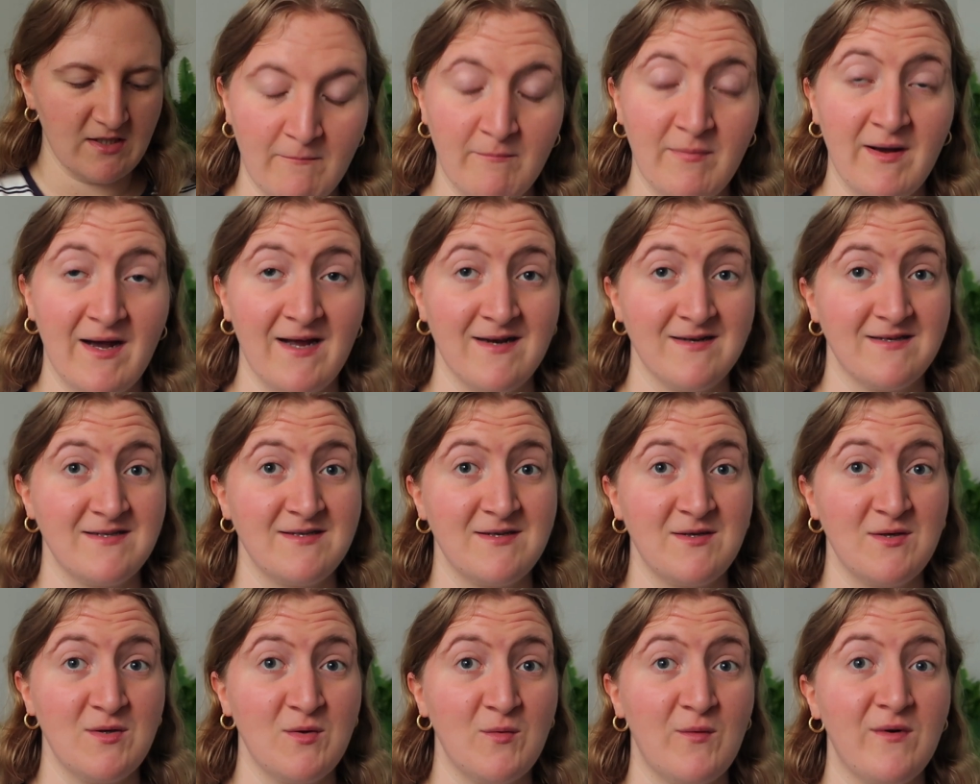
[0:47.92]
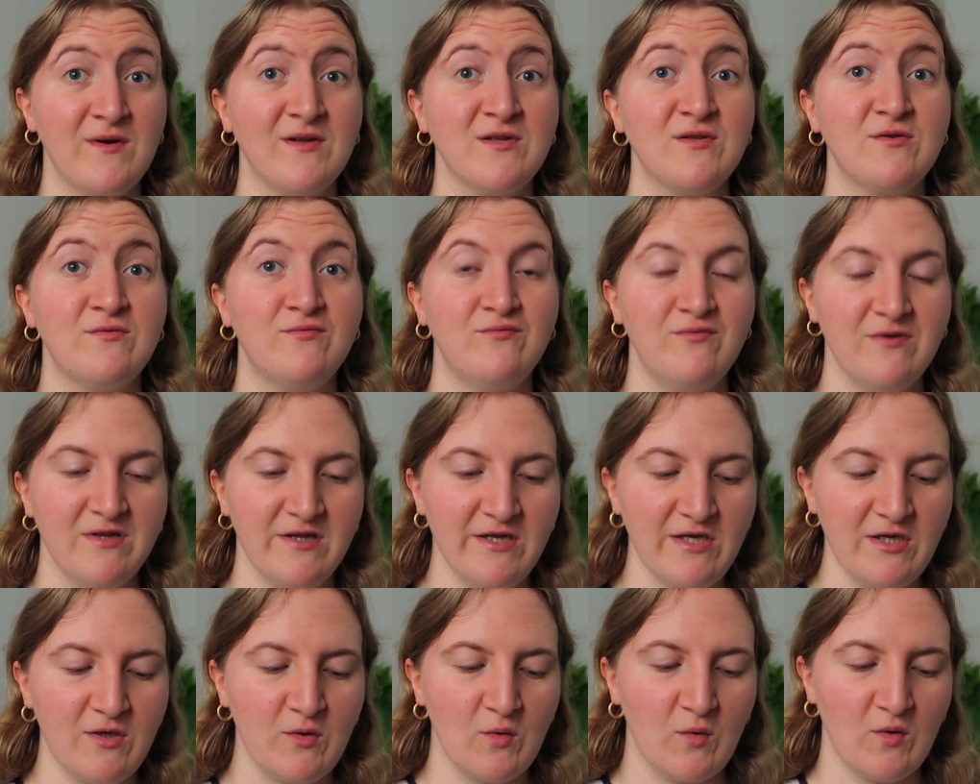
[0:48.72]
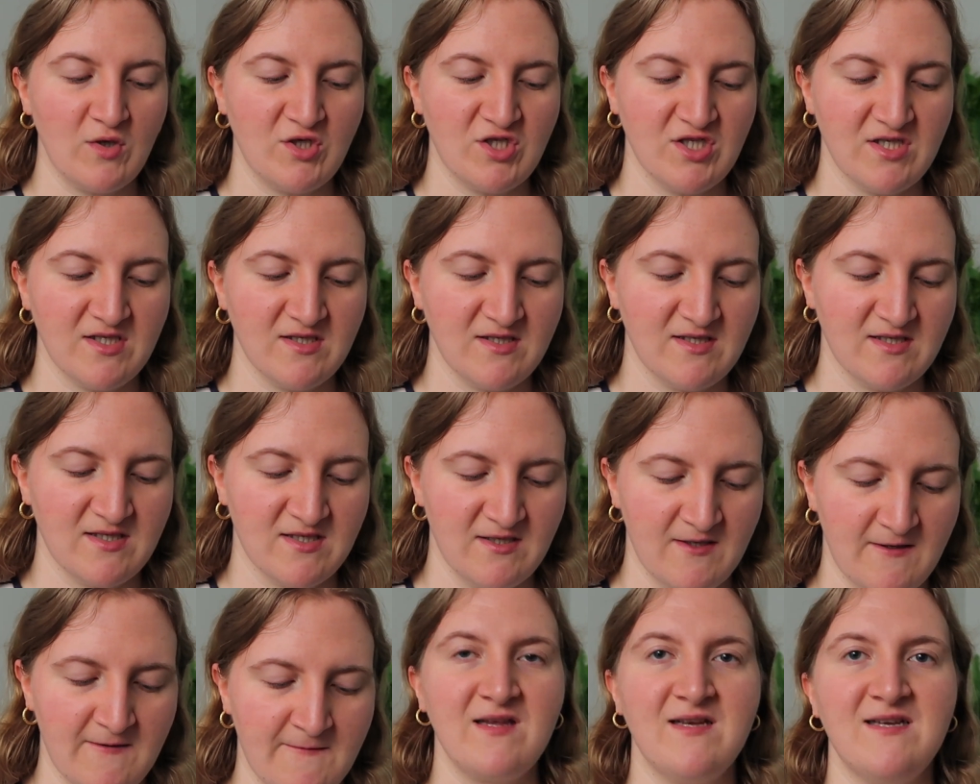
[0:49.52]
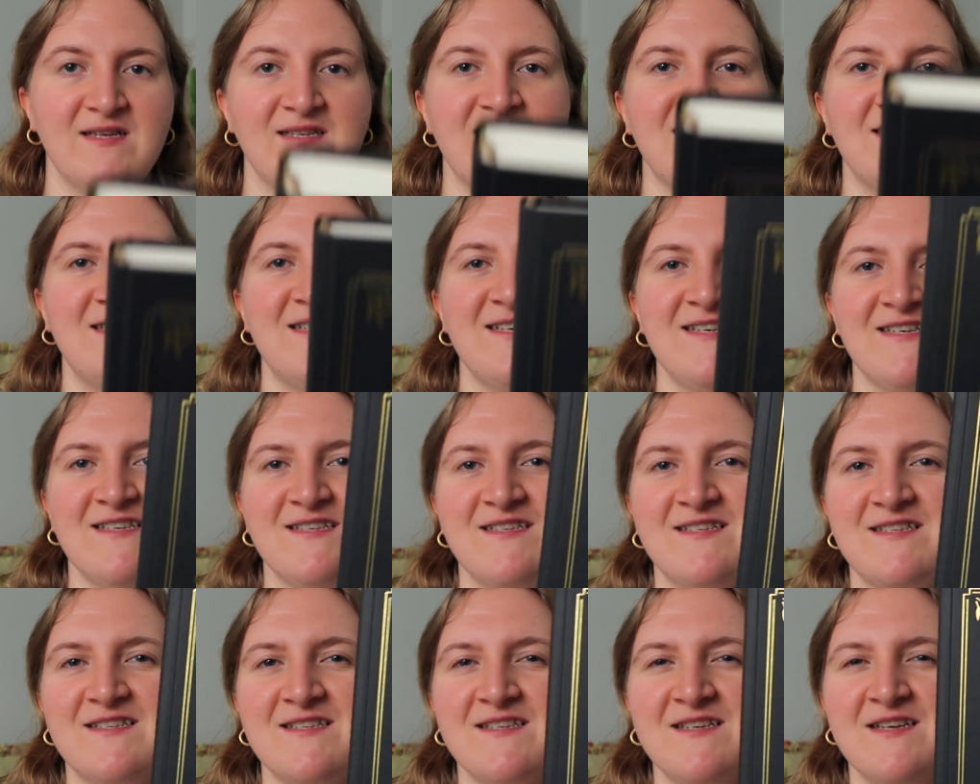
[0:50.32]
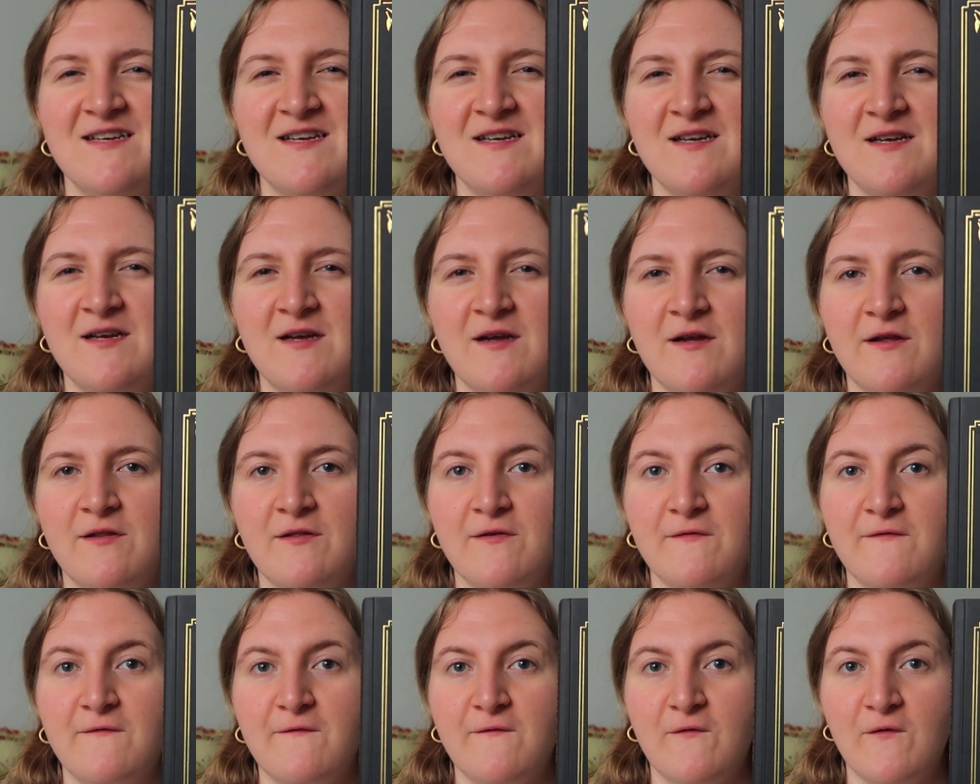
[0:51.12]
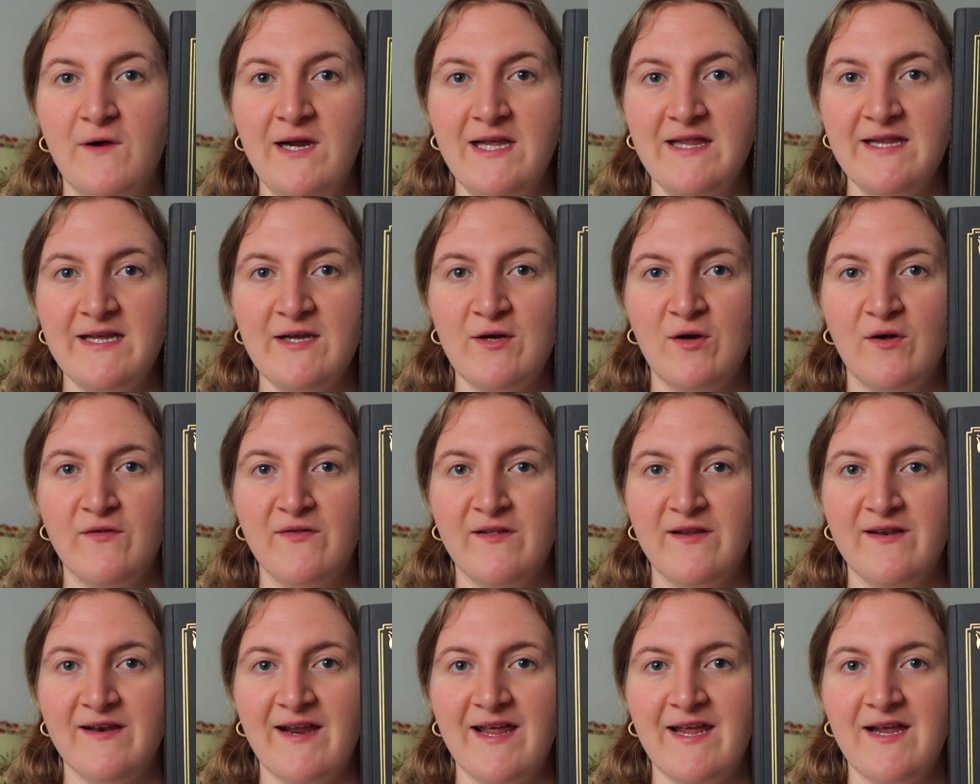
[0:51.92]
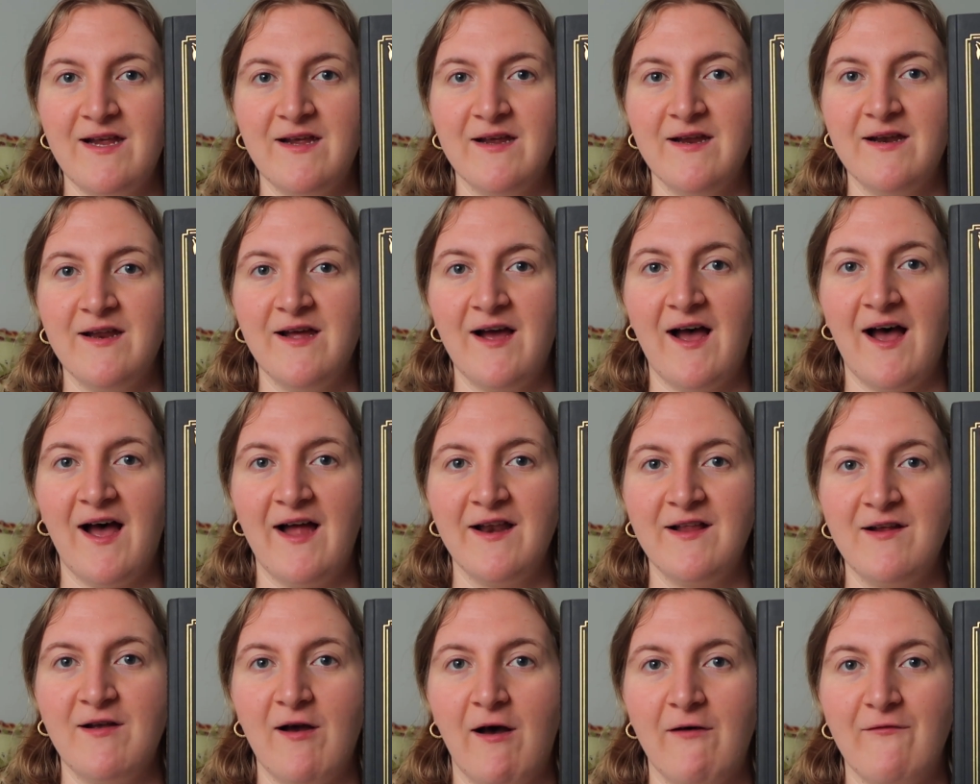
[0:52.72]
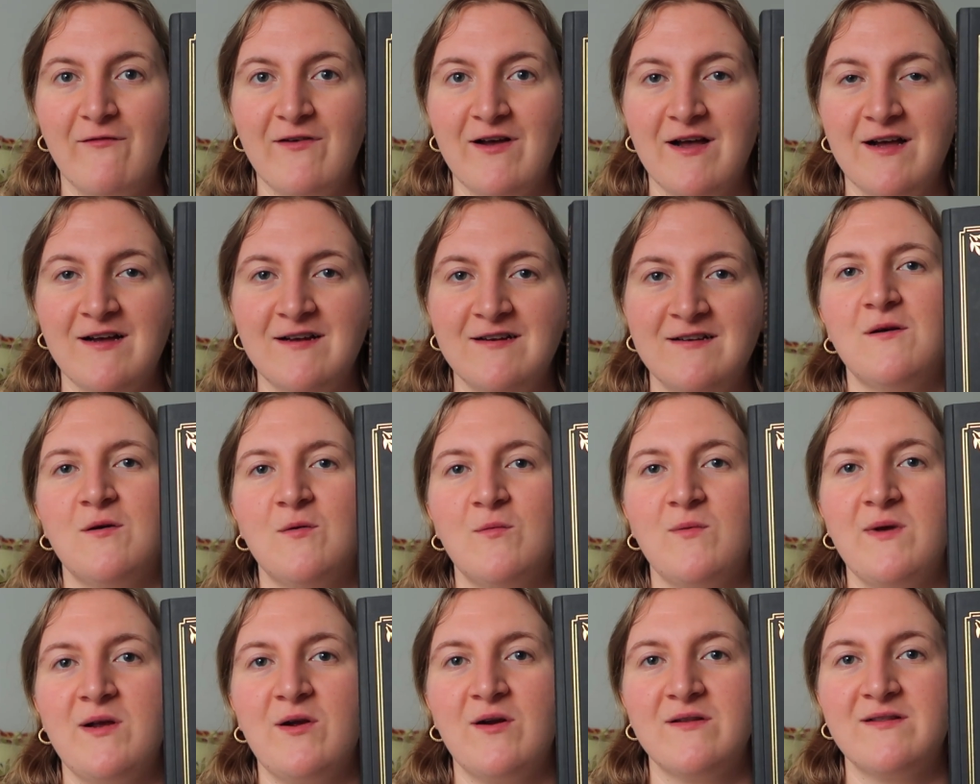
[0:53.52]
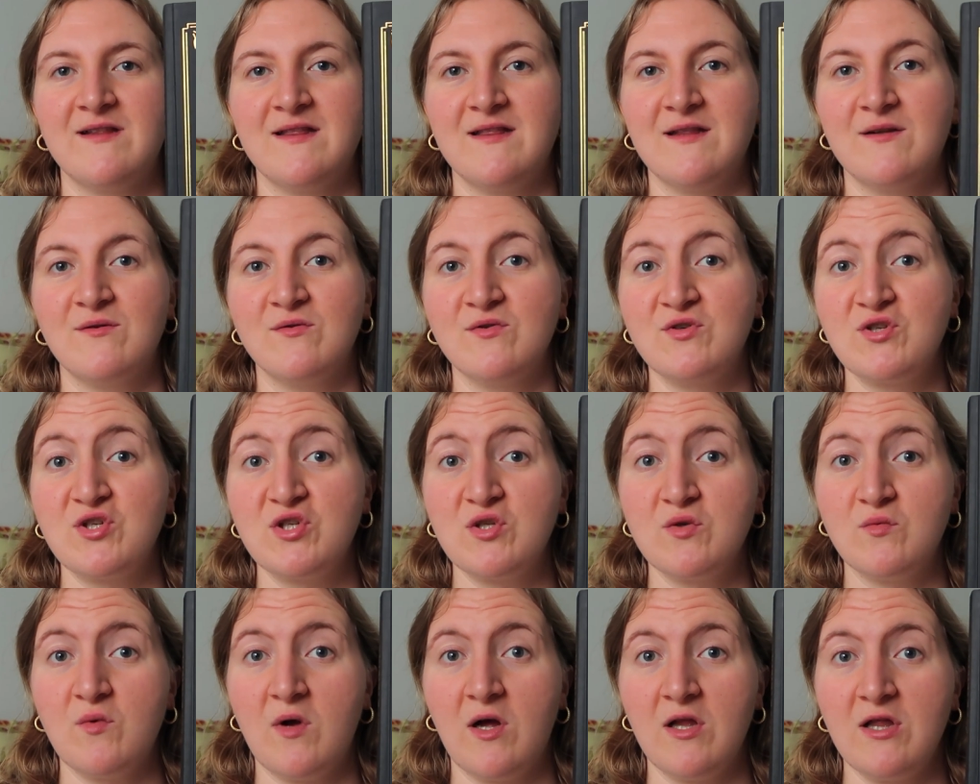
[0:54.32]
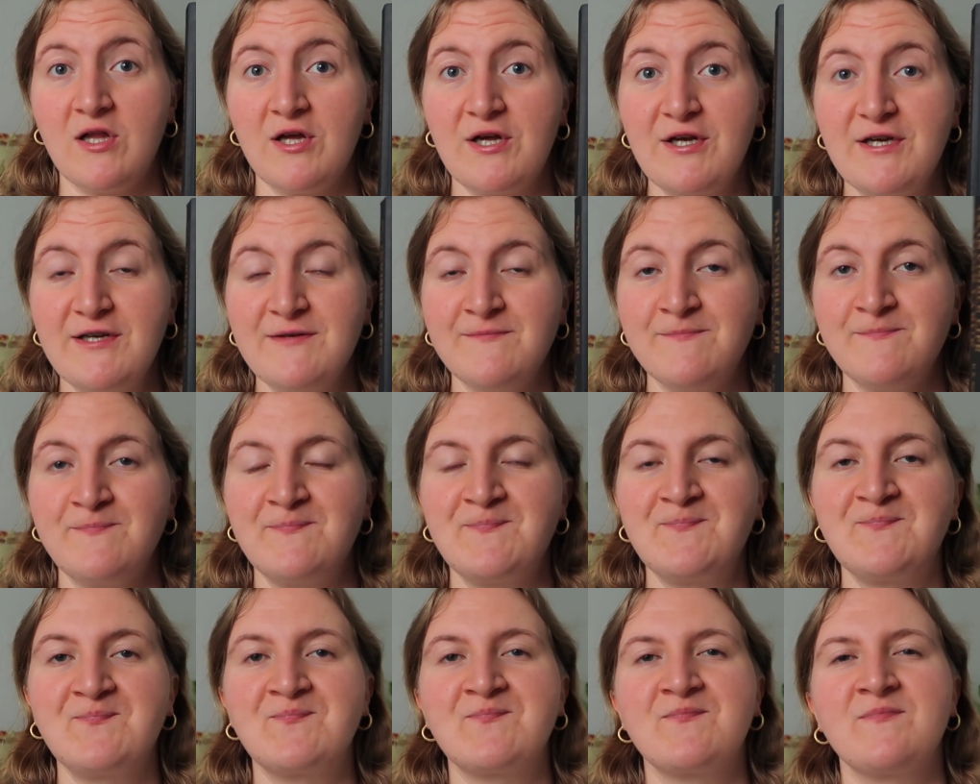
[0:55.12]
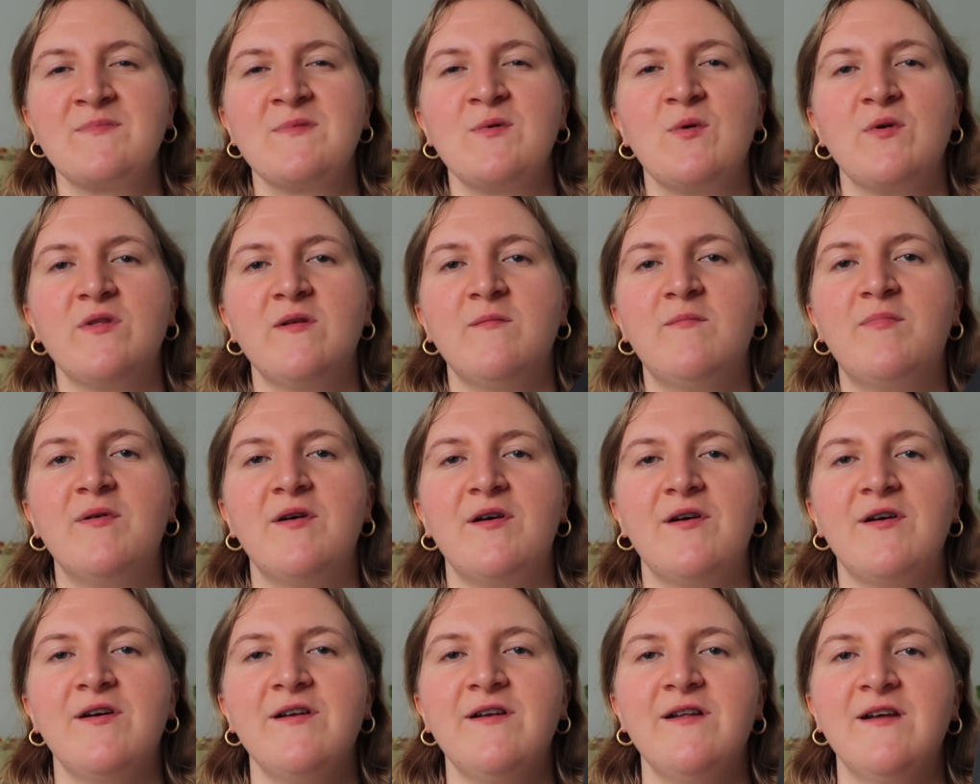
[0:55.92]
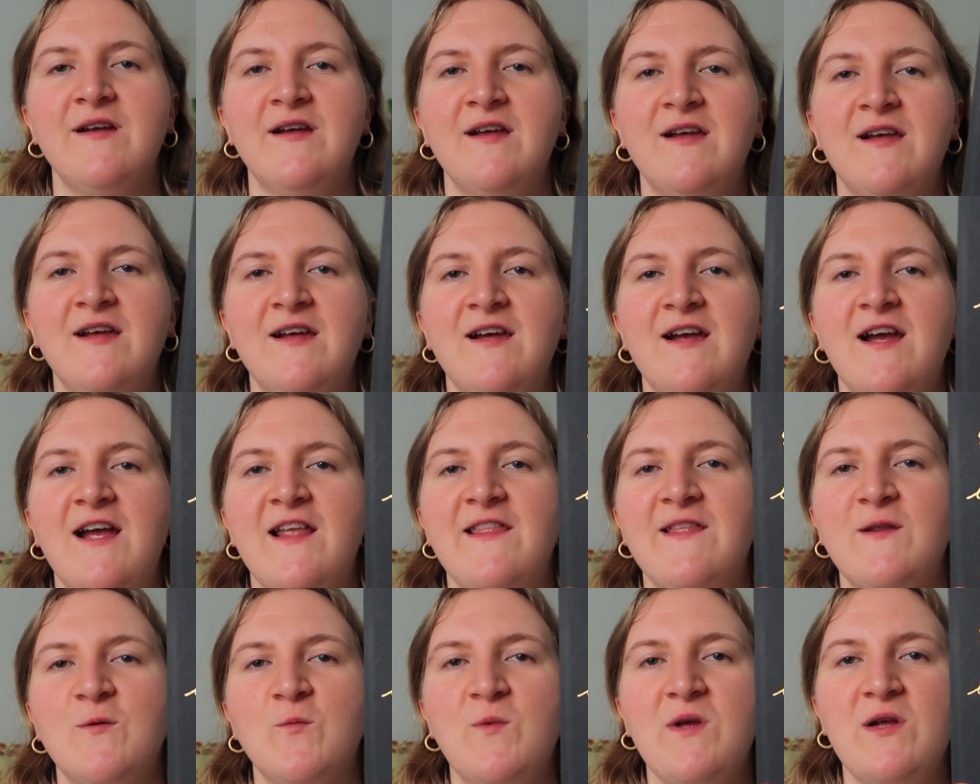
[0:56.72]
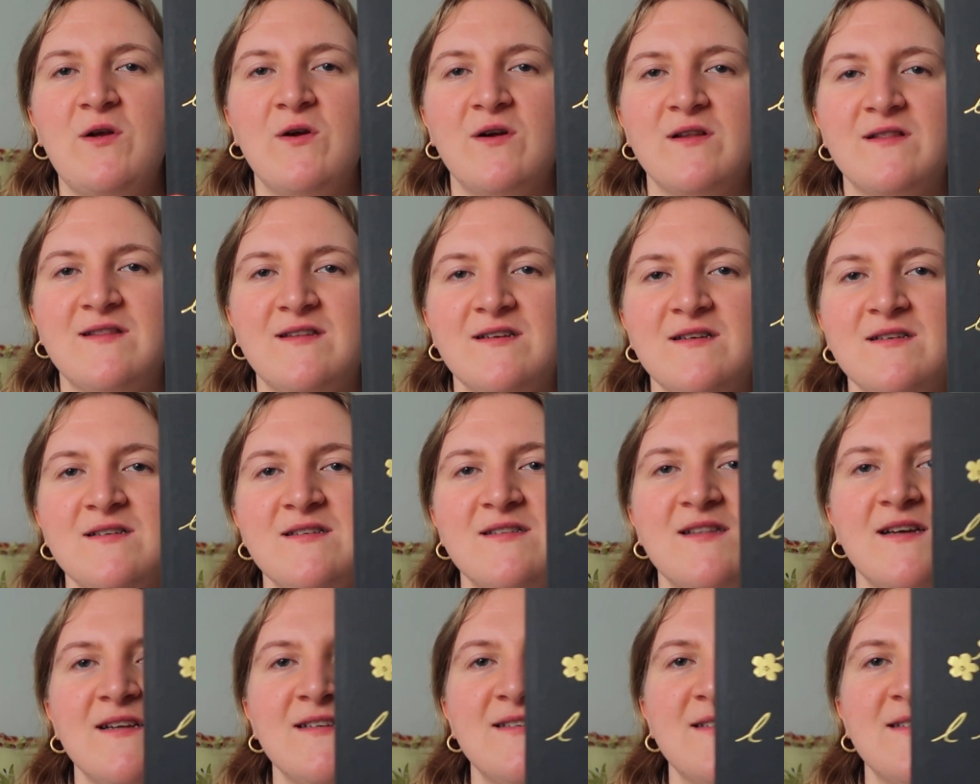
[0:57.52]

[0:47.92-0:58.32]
but what is really gorgeous is this, the foiling on the naked hardcover. We got the little swallow or the bird, and then we got this that